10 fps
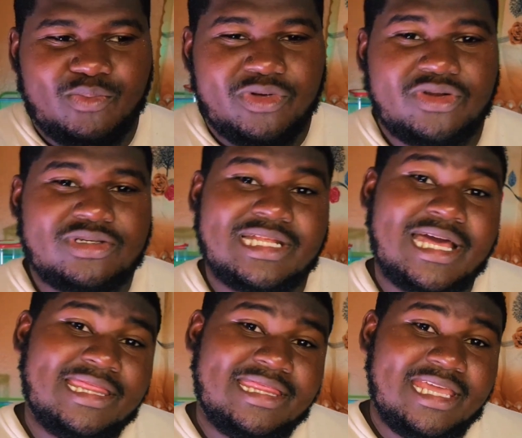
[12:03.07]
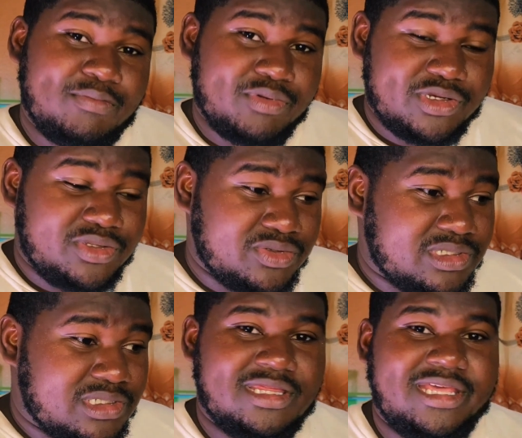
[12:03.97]
products that they
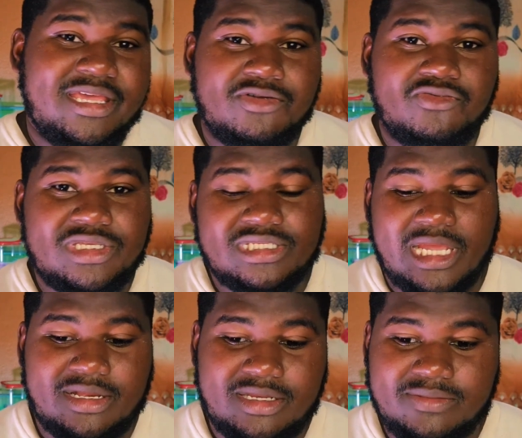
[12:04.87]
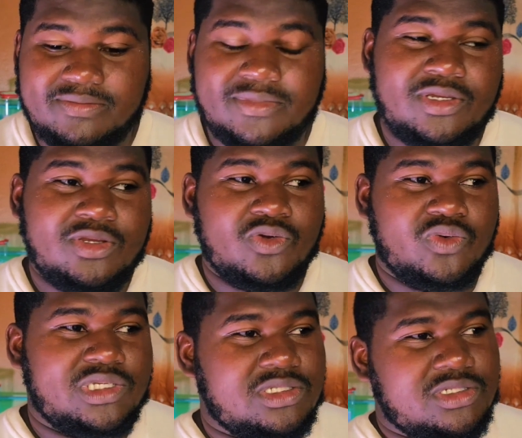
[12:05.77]
produce, they recycle them,
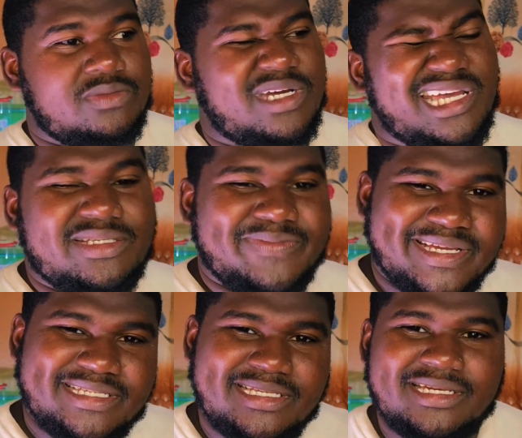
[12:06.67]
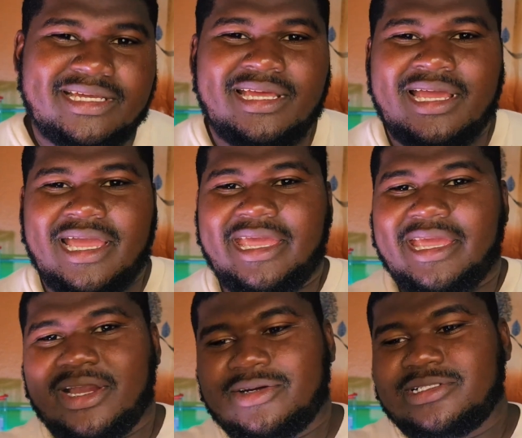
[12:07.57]
which is good because it's plastic. You
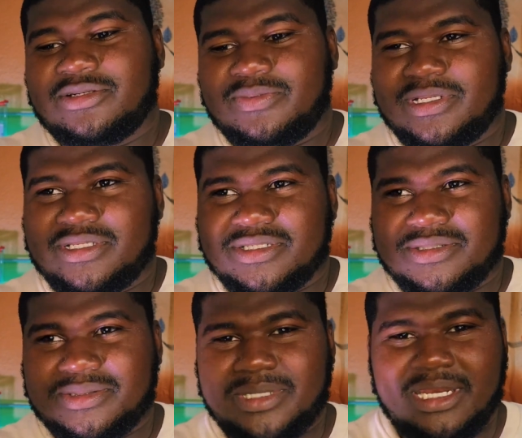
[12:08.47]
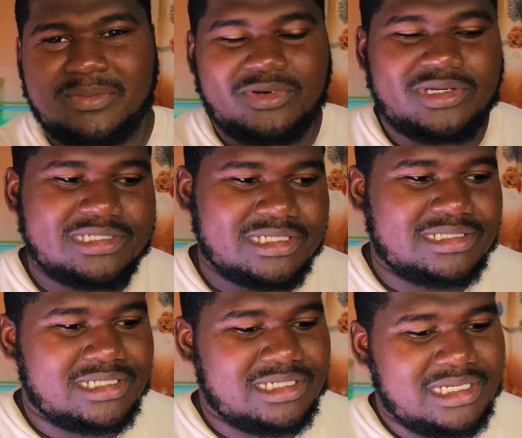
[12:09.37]
can cut it up into finer
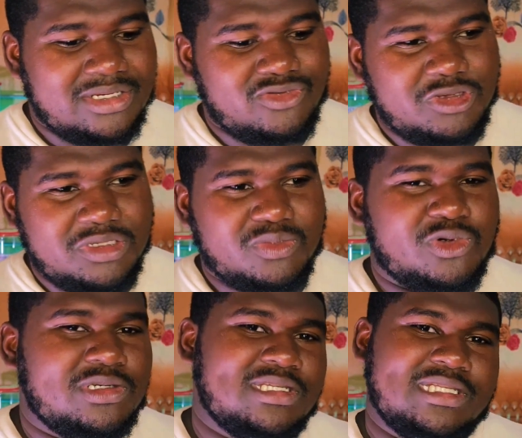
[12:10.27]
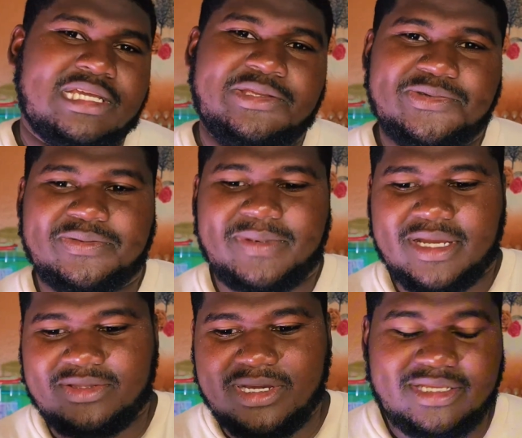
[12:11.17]
portions and then remold it and use it
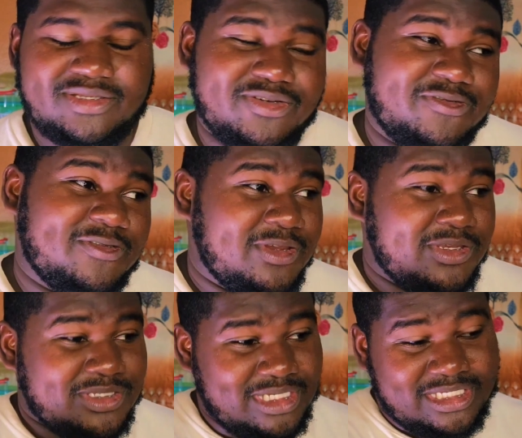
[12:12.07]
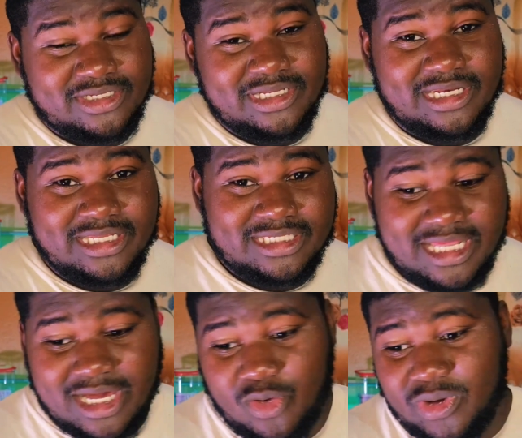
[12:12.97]
back to other stuff. So essentially, they say
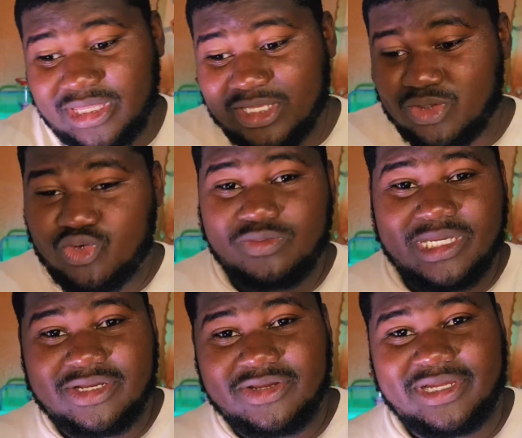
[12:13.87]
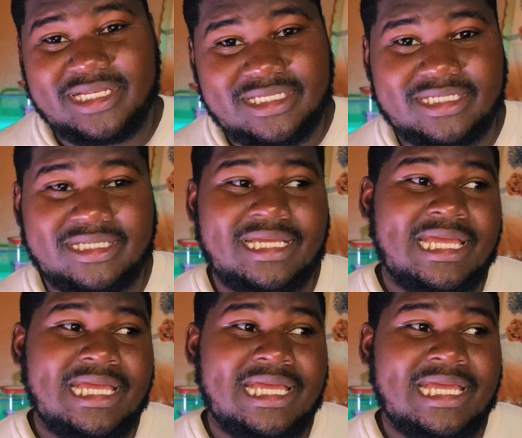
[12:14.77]
that when they do make the crates,